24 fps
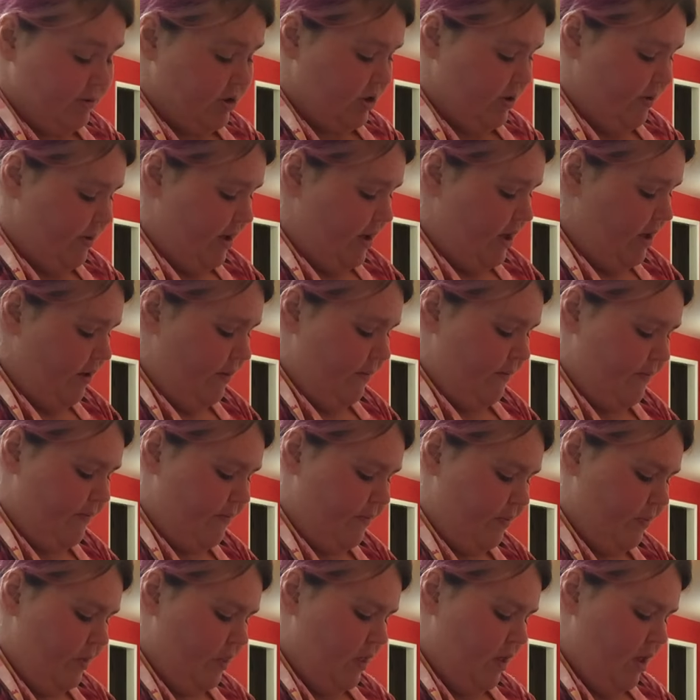doing.
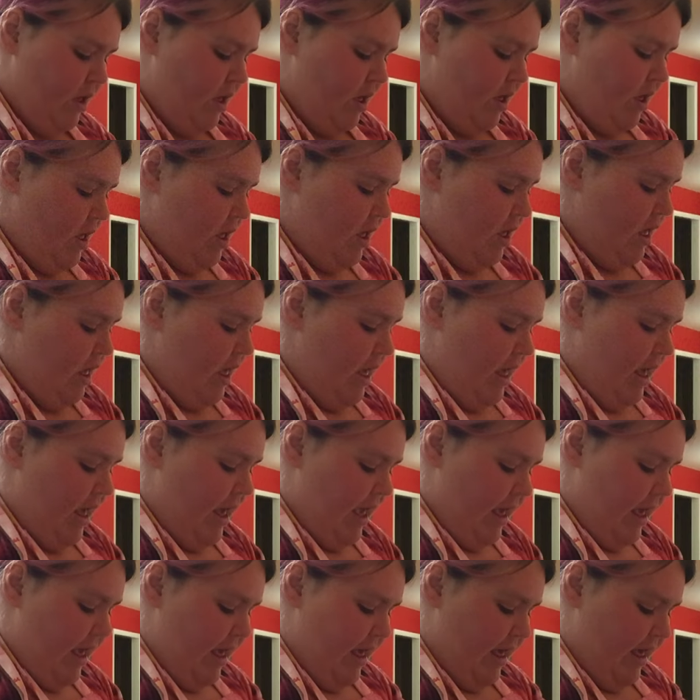
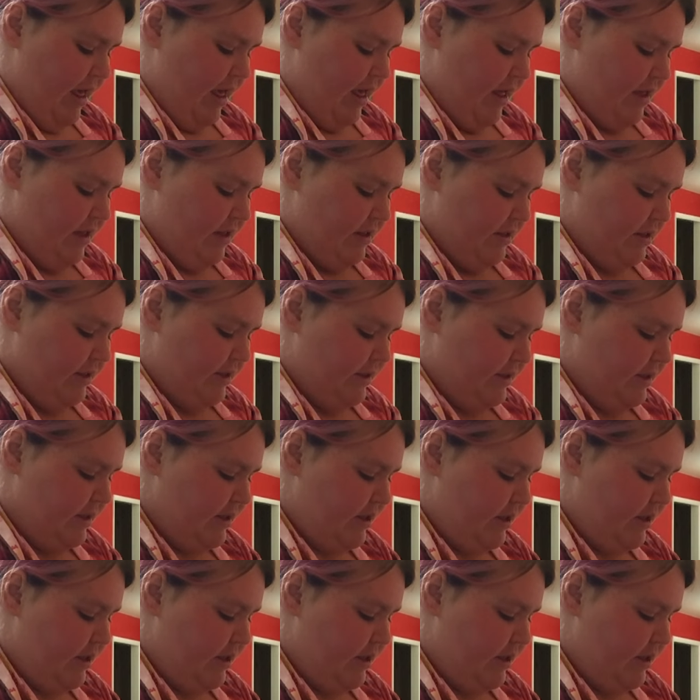And